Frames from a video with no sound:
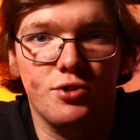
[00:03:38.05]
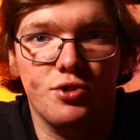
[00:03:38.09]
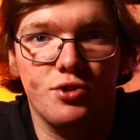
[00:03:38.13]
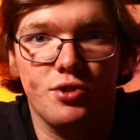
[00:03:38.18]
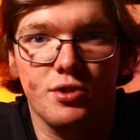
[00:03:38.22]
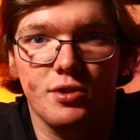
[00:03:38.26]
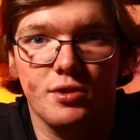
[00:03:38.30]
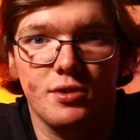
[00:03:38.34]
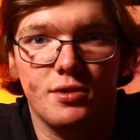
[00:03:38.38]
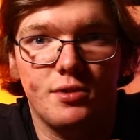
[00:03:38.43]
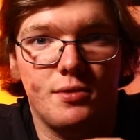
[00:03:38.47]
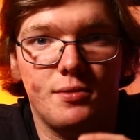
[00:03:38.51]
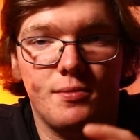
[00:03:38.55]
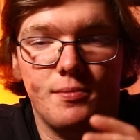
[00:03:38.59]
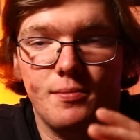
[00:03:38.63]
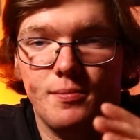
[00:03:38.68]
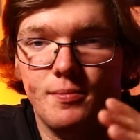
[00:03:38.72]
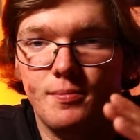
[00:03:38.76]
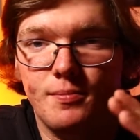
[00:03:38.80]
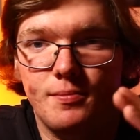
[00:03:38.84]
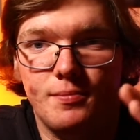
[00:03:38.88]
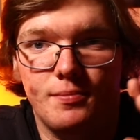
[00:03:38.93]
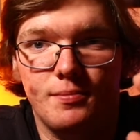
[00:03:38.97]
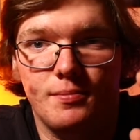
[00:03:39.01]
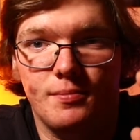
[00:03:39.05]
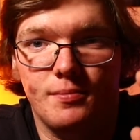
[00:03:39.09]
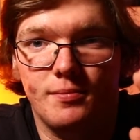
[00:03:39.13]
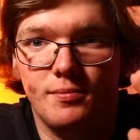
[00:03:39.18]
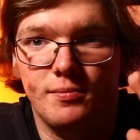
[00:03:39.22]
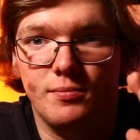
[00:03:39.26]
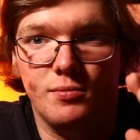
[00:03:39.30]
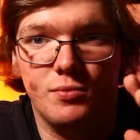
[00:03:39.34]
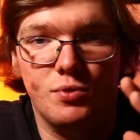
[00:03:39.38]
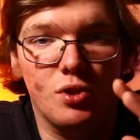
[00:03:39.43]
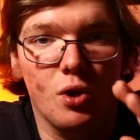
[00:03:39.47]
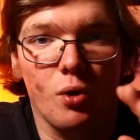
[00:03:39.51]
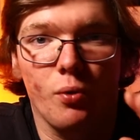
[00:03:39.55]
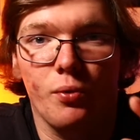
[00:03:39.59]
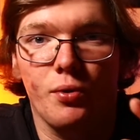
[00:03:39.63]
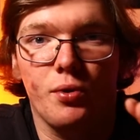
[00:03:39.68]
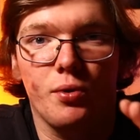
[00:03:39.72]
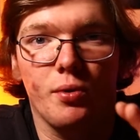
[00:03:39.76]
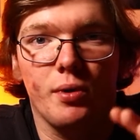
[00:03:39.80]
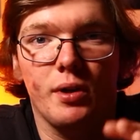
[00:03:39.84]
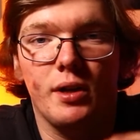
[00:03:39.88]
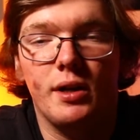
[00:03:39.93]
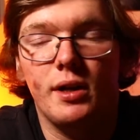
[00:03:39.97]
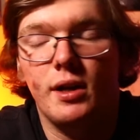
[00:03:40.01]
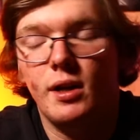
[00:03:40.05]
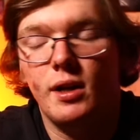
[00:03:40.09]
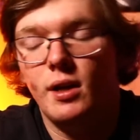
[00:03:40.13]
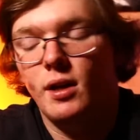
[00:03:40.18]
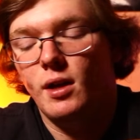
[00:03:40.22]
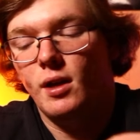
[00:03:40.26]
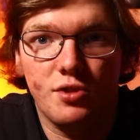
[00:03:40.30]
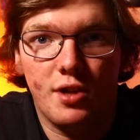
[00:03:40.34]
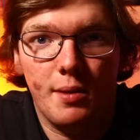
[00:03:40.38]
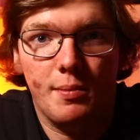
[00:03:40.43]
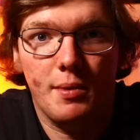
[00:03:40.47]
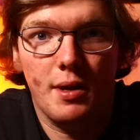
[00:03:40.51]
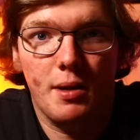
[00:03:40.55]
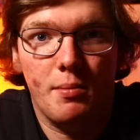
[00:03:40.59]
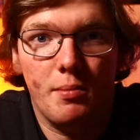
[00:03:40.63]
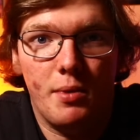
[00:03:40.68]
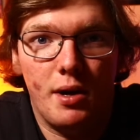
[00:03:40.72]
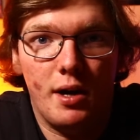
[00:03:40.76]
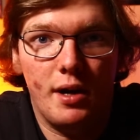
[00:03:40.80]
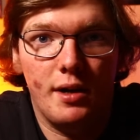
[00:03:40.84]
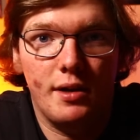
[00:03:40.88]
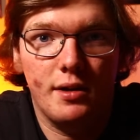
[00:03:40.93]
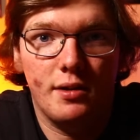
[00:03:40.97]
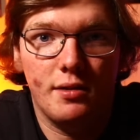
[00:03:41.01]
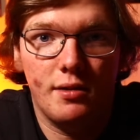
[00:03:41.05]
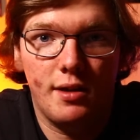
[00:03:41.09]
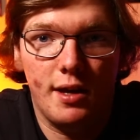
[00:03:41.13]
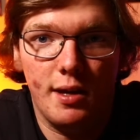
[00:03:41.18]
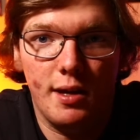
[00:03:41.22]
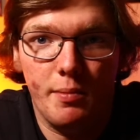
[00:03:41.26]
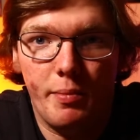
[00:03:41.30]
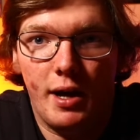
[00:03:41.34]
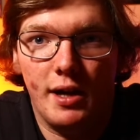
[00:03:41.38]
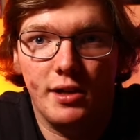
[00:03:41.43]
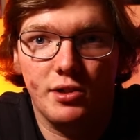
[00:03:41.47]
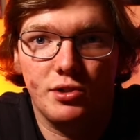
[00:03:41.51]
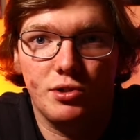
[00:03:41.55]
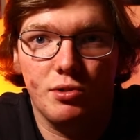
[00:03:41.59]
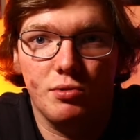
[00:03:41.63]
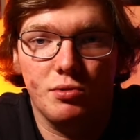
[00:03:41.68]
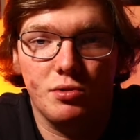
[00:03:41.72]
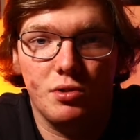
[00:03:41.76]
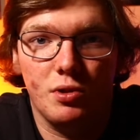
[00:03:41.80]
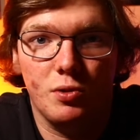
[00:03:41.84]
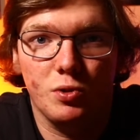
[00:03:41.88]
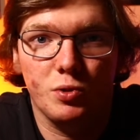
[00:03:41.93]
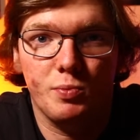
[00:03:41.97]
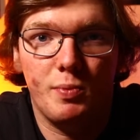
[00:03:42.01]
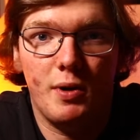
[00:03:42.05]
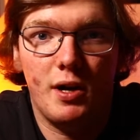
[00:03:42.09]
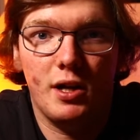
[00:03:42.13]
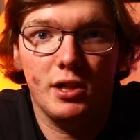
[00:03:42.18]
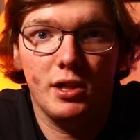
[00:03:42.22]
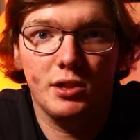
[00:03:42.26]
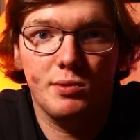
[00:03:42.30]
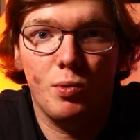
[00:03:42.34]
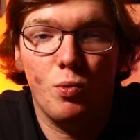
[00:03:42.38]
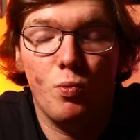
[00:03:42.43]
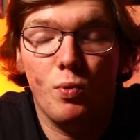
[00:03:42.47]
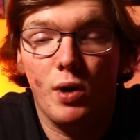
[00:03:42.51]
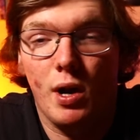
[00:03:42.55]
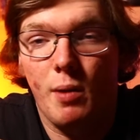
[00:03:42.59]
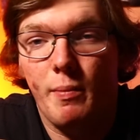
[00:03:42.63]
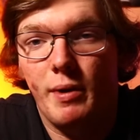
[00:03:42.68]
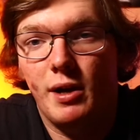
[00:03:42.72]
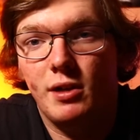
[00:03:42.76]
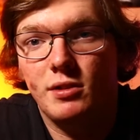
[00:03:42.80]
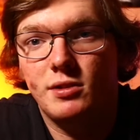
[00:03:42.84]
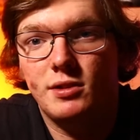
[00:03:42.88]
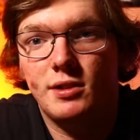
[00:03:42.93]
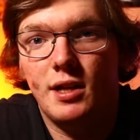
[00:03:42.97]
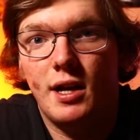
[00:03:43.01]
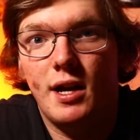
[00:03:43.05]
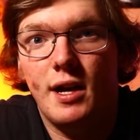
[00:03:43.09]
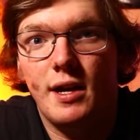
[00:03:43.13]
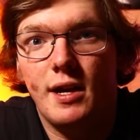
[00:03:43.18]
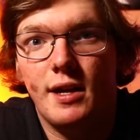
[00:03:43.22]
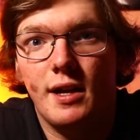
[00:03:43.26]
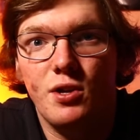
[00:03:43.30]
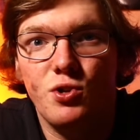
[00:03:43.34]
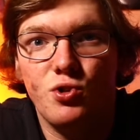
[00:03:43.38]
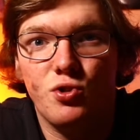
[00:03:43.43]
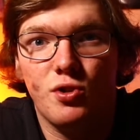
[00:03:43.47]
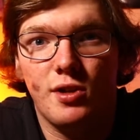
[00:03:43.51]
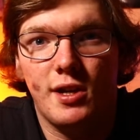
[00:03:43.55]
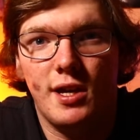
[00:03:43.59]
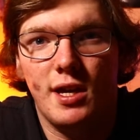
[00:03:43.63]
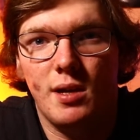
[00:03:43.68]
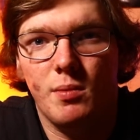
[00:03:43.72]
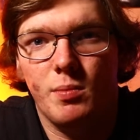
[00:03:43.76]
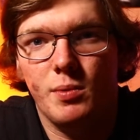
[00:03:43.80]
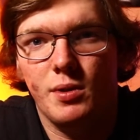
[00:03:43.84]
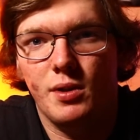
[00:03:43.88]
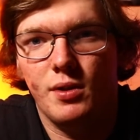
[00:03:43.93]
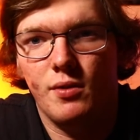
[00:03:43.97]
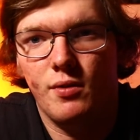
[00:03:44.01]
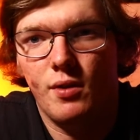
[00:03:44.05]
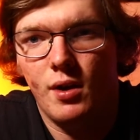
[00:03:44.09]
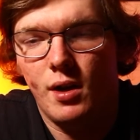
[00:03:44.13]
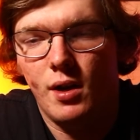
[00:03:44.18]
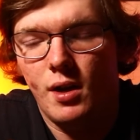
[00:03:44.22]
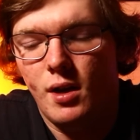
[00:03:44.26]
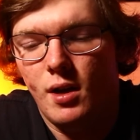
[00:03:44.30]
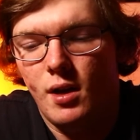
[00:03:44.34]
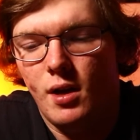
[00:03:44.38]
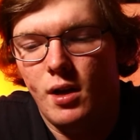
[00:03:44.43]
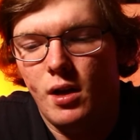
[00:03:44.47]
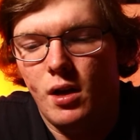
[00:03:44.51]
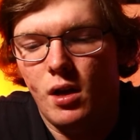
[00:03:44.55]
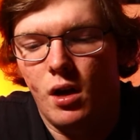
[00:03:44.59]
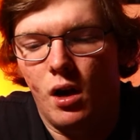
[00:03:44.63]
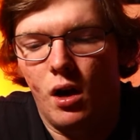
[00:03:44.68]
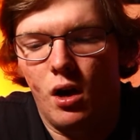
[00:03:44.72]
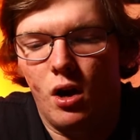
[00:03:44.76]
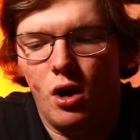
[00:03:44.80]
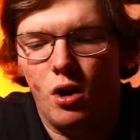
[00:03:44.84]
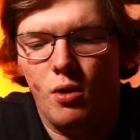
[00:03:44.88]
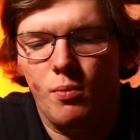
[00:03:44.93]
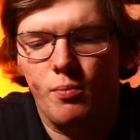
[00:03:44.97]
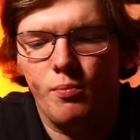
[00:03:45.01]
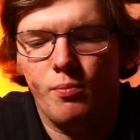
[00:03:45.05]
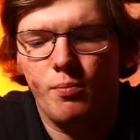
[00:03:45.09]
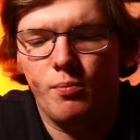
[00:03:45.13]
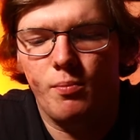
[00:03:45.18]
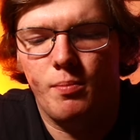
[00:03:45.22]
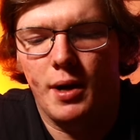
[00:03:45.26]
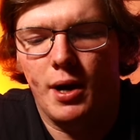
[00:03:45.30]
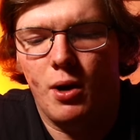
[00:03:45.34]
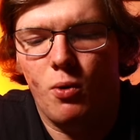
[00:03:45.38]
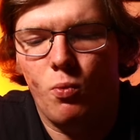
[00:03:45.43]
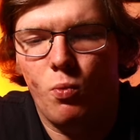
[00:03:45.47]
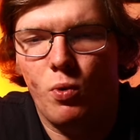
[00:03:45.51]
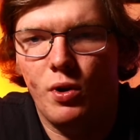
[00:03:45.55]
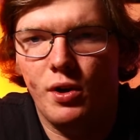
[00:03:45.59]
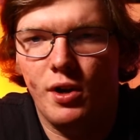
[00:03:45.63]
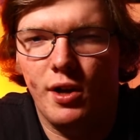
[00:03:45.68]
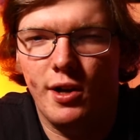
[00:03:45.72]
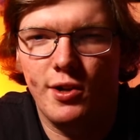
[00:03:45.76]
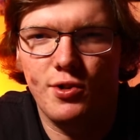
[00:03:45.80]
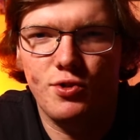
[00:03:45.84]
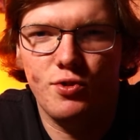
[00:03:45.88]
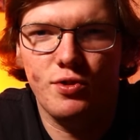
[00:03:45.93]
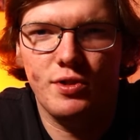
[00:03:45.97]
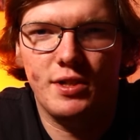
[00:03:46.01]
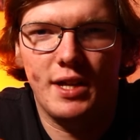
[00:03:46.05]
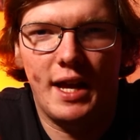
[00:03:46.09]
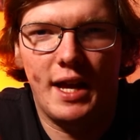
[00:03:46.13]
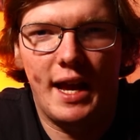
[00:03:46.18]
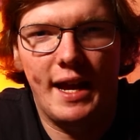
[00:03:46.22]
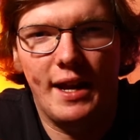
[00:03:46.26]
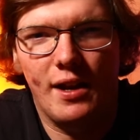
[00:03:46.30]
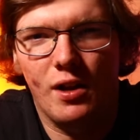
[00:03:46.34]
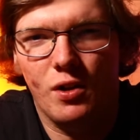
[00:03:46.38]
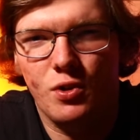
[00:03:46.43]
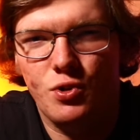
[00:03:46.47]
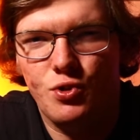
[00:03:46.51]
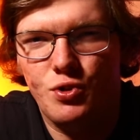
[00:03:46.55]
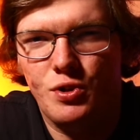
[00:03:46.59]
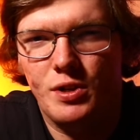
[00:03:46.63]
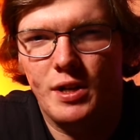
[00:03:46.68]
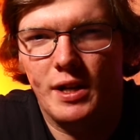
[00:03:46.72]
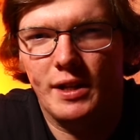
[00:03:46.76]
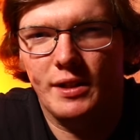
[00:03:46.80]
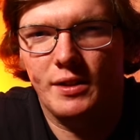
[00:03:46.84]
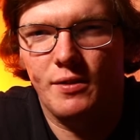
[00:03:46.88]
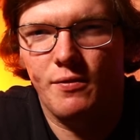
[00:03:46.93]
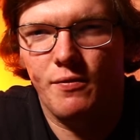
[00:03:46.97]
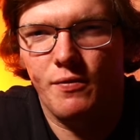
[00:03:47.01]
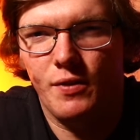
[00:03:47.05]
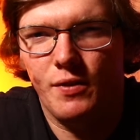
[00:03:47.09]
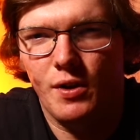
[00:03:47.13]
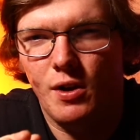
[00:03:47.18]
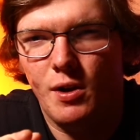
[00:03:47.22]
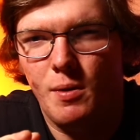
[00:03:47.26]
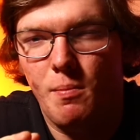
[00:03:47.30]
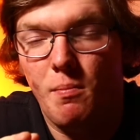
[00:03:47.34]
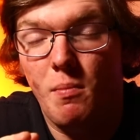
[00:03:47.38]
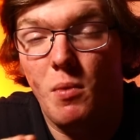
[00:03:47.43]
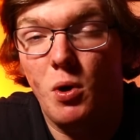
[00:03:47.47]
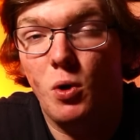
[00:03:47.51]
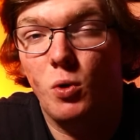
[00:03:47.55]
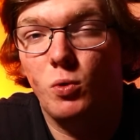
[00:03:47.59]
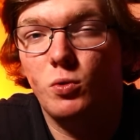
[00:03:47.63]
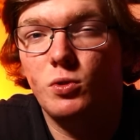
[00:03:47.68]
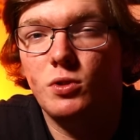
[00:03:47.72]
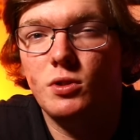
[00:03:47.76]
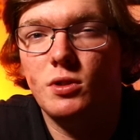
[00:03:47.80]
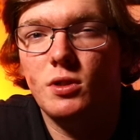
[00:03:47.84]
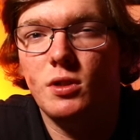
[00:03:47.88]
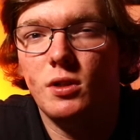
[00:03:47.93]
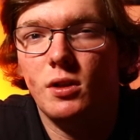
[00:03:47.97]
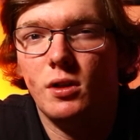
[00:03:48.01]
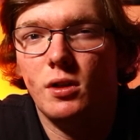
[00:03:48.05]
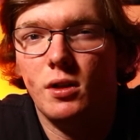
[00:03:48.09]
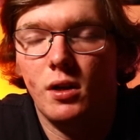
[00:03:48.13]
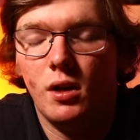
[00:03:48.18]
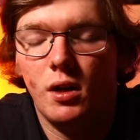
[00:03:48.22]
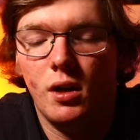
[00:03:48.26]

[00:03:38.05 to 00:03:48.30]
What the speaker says: Just don't do it. Just keep that in mind. Keep ISO as low as possible. When I'm outside, I usually keep it about 100 to 800 at the very most.